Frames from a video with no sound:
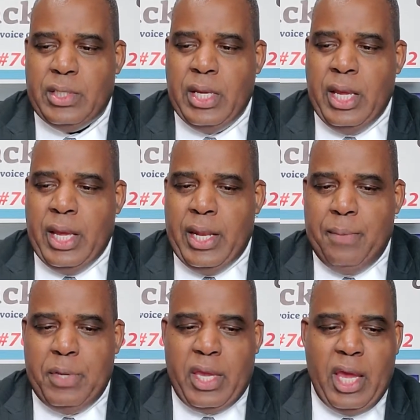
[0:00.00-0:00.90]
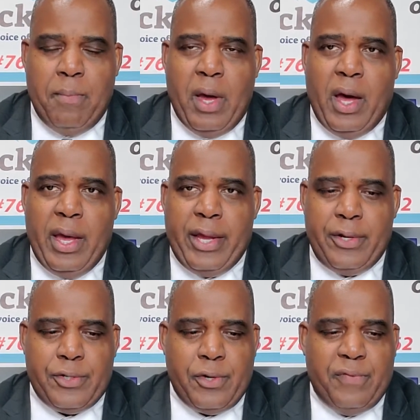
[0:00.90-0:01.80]
And then became
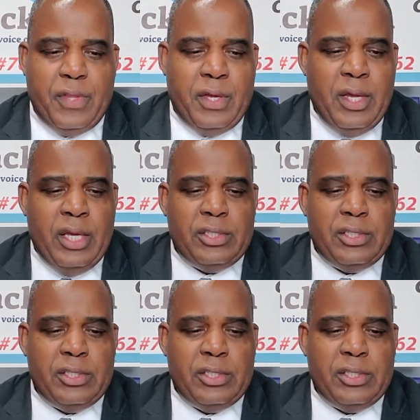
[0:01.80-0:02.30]
editor of the